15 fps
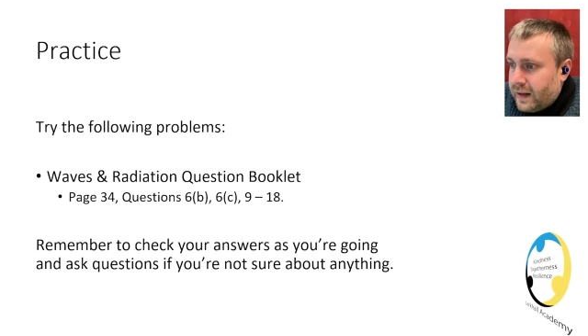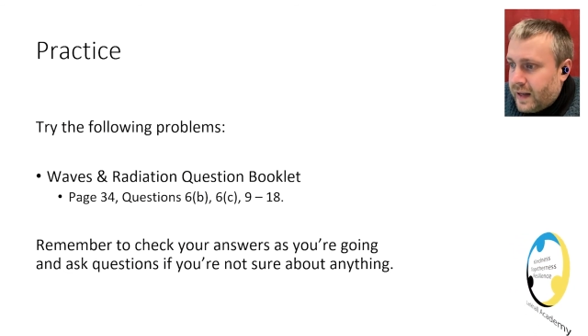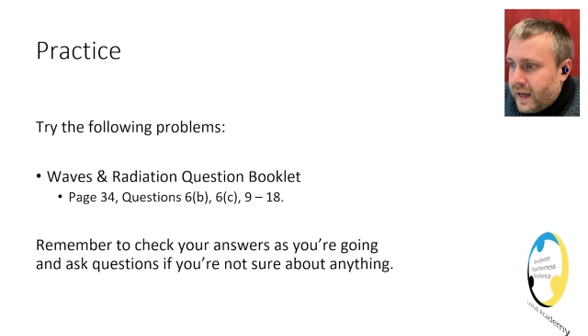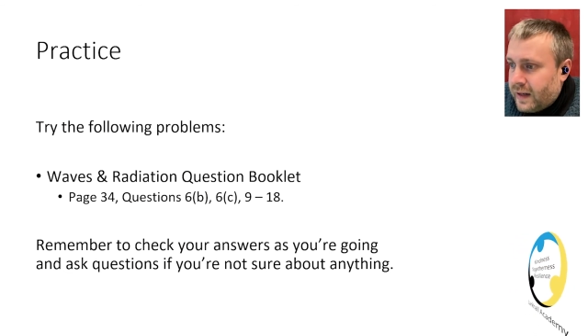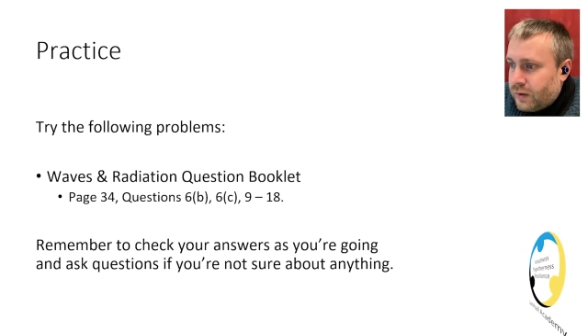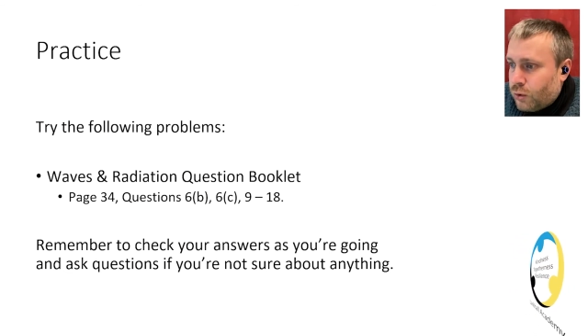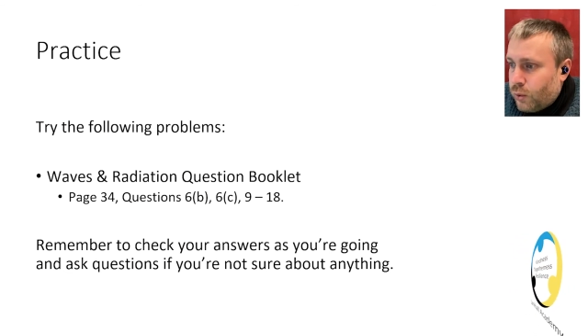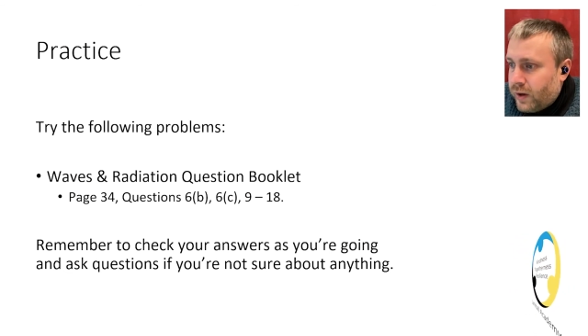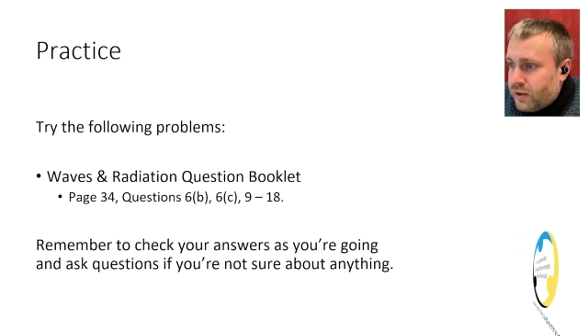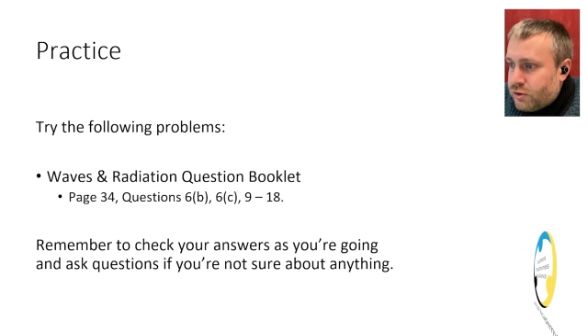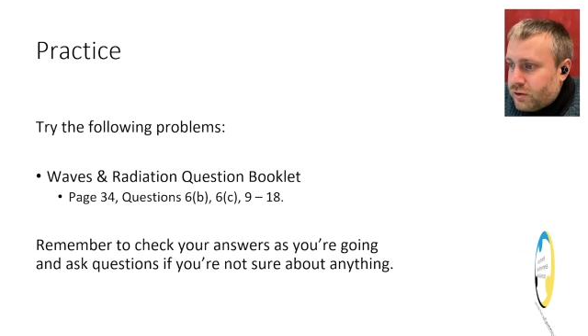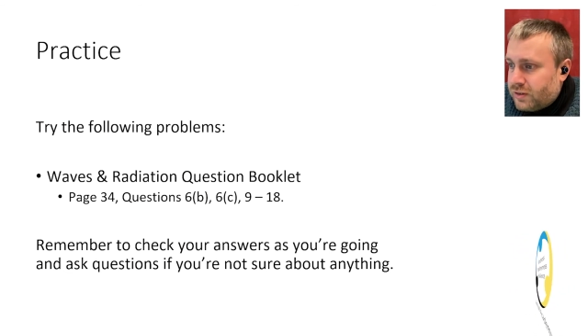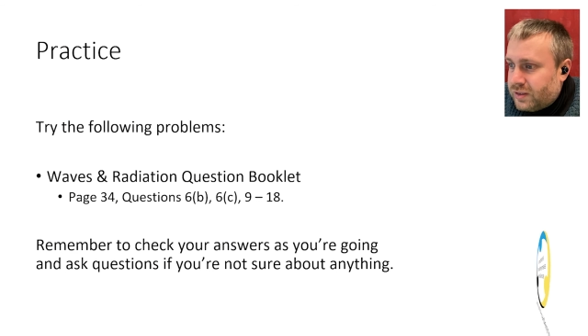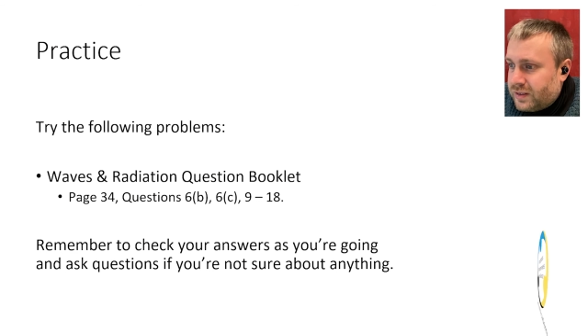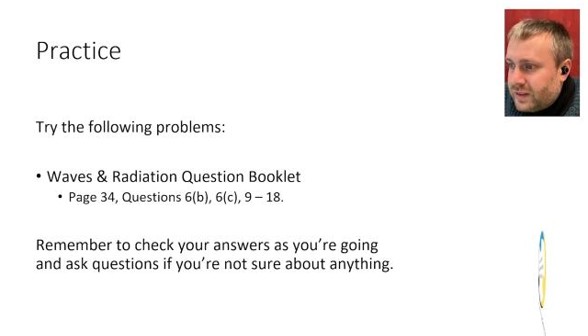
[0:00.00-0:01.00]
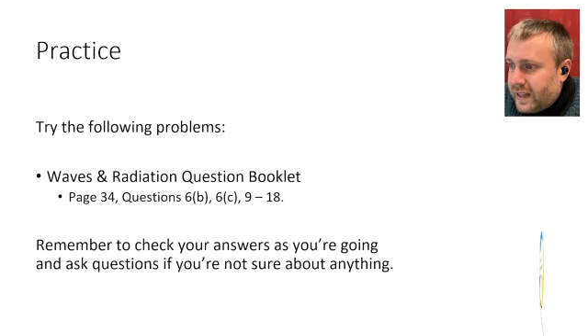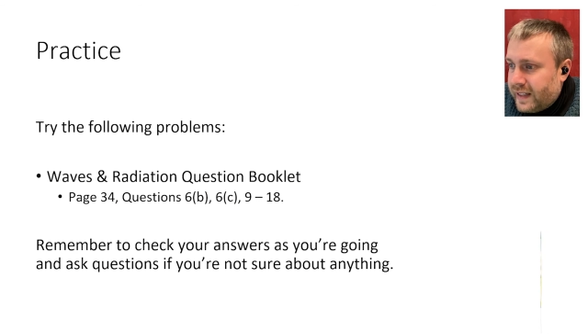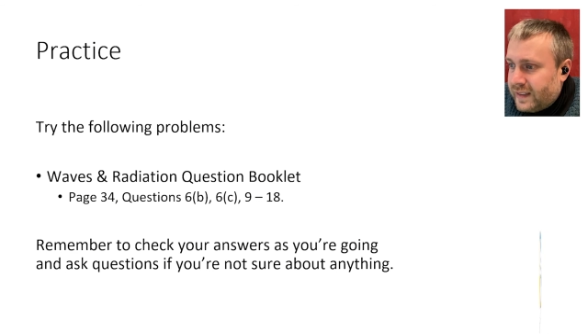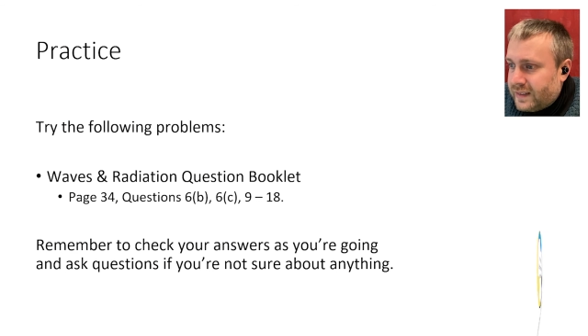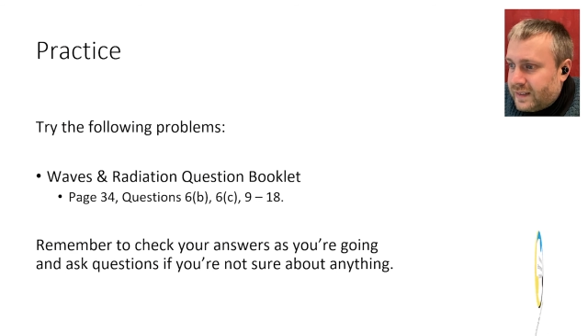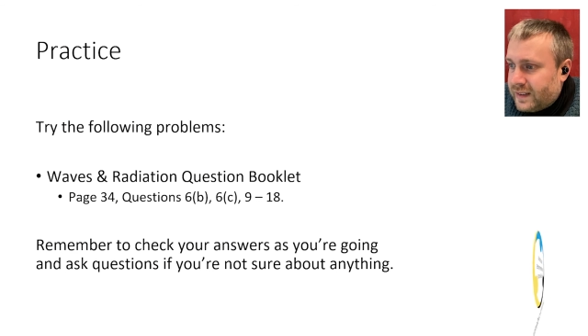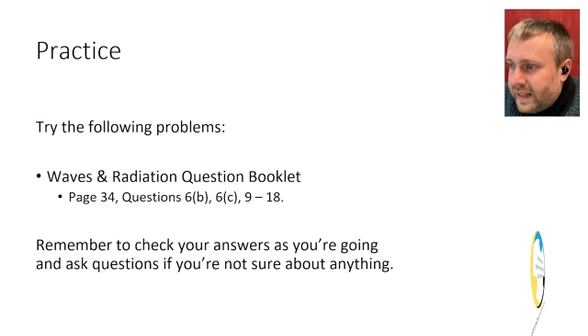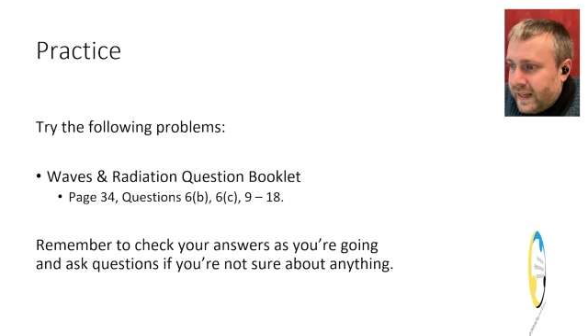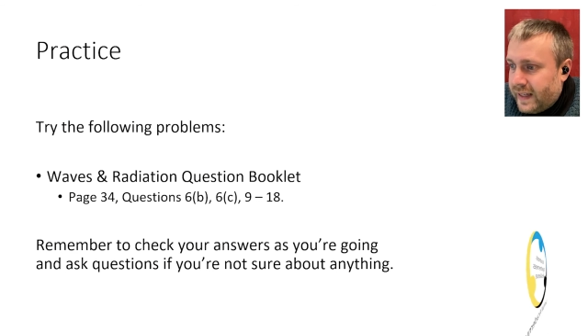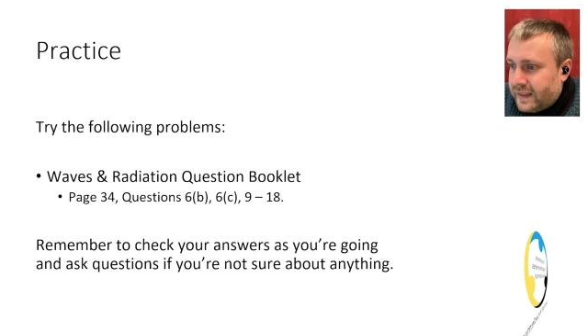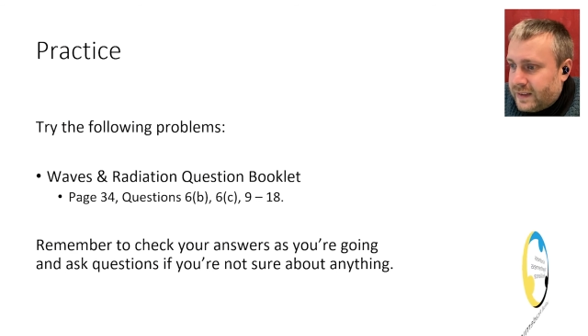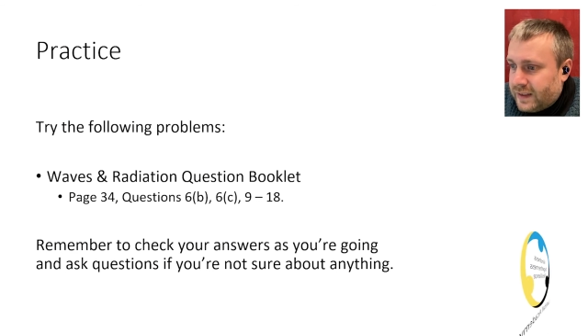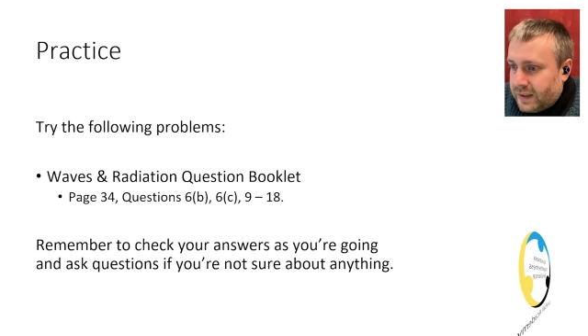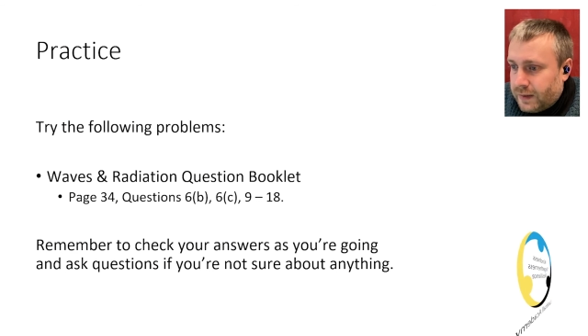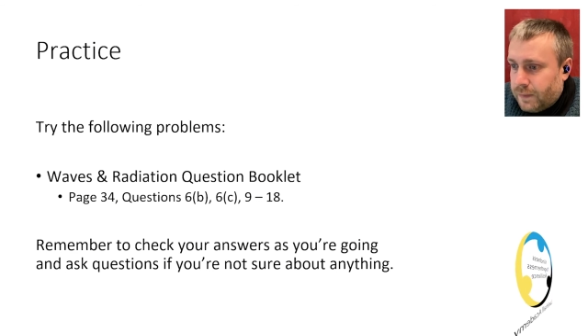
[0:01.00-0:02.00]
then questions 9 to
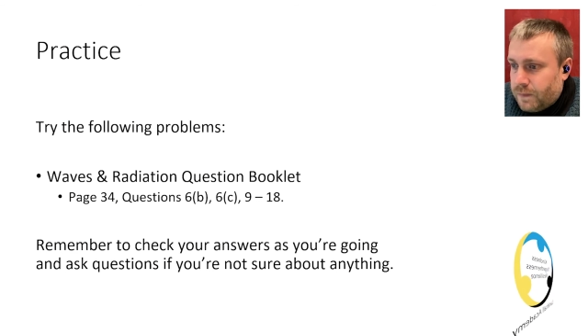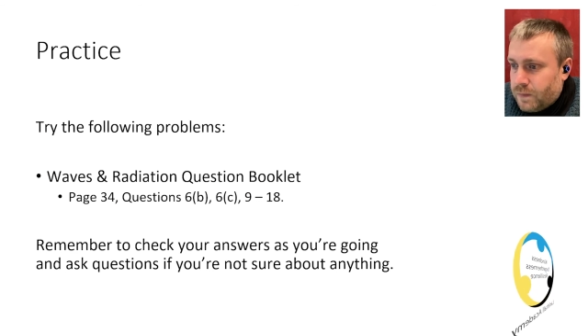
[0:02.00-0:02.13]
18.